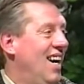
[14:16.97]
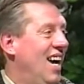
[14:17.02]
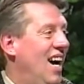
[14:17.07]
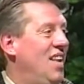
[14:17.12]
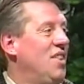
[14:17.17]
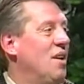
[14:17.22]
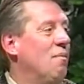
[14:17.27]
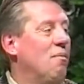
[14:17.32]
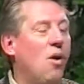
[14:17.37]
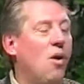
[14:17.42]

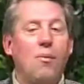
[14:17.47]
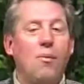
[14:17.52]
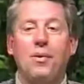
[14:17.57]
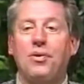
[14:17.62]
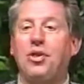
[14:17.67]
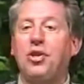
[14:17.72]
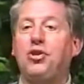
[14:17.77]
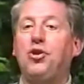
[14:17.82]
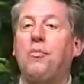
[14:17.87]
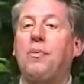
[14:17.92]
And the
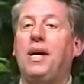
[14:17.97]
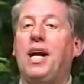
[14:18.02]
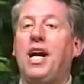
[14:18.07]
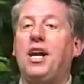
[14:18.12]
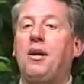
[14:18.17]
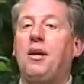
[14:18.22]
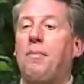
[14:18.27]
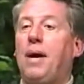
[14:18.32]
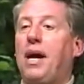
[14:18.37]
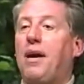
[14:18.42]
moment that you
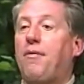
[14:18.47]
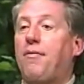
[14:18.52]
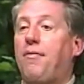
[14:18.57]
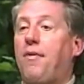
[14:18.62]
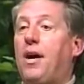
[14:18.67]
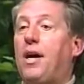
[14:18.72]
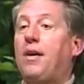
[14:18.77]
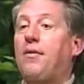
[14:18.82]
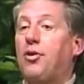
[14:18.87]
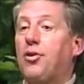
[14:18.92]
begin to make
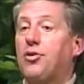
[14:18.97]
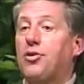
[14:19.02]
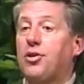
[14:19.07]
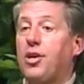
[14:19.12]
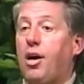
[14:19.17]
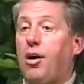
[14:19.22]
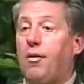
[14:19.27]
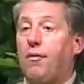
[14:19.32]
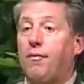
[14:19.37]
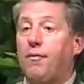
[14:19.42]
fun of
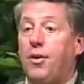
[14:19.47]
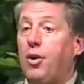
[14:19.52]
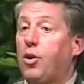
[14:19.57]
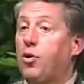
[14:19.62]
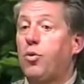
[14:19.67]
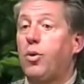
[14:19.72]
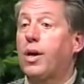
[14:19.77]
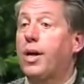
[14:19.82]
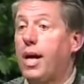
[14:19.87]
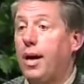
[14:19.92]
yourself, they'll
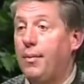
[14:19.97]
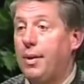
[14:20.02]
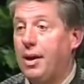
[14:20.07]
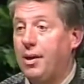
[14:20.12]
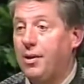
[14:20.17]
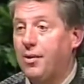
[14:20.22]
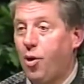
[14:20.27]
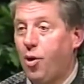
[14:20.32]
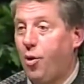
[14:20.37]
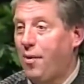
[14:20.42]
quit
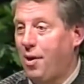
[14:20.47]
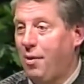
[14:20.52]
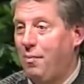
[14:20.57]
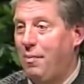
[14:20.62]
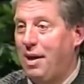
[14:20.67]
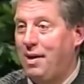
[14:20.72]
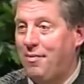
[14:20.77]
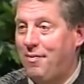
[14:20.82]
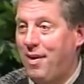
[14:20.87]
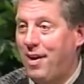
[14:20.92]
coming, or they'll
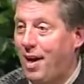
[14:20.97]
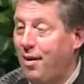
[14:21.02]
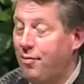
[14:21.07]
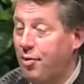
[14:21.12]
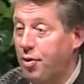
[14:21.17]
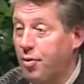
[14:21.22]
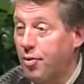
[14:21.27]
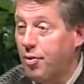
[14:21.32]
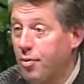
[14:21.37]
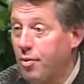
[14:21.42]
make fun of
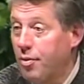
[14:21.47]
you.